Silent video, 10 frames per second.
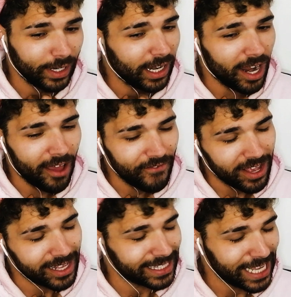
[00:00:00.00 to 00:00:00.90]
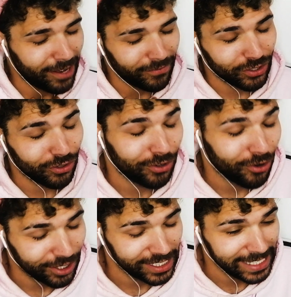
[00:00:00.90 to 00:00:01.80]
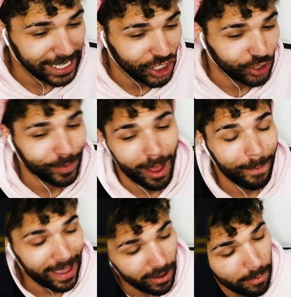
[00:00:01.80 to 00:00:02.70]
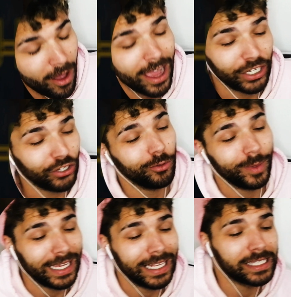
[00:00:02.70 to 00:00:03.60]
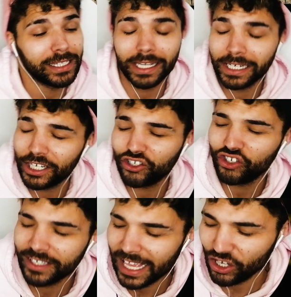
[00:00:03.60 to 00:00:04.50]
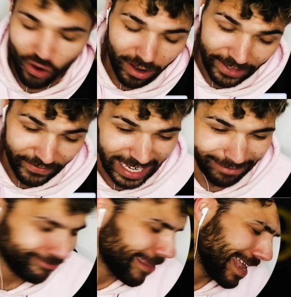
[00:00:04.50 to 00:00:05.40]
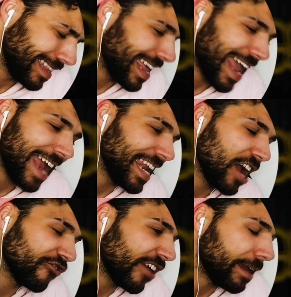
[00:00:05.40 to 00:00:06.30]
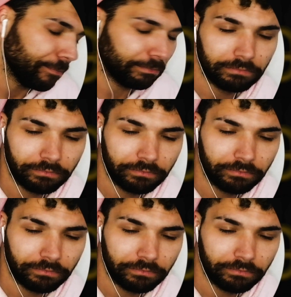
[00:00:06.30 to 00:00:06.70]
We love ourselves a good hostage, but bear in mind, newbies, the conditions that you gotta live in, they ain't that great.